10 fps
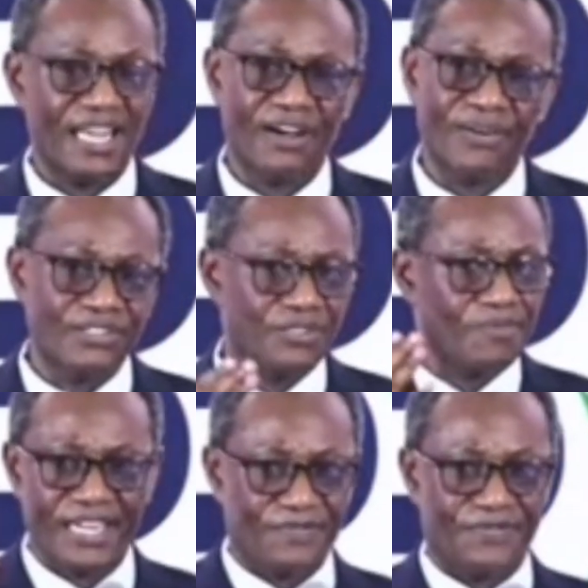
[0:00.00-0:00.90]
I want to
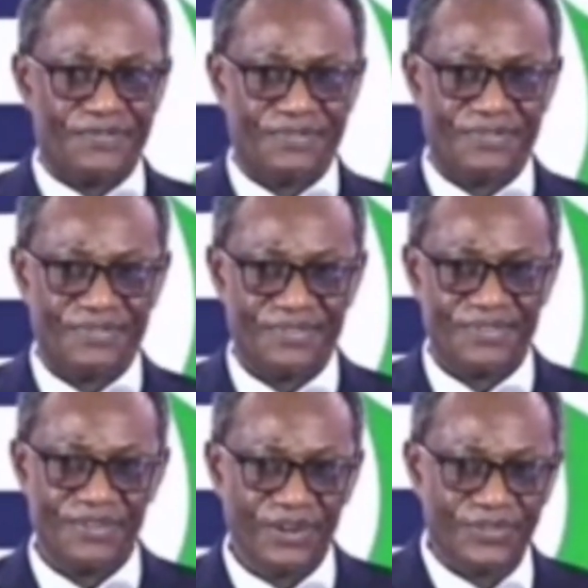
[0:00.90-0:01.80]
beg of you
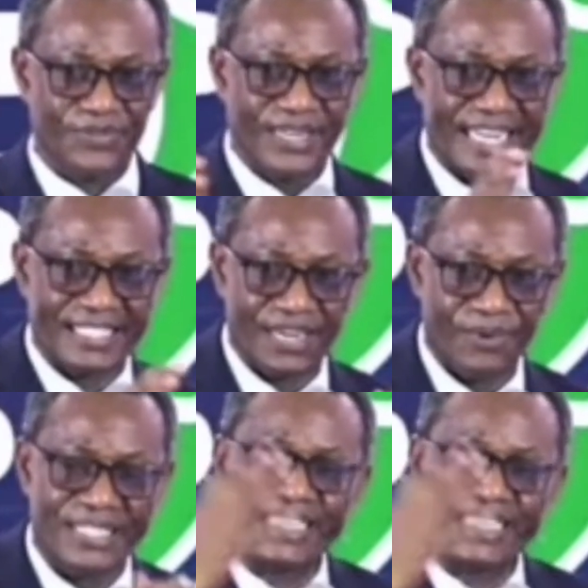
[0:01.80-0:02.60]
don't throw that away.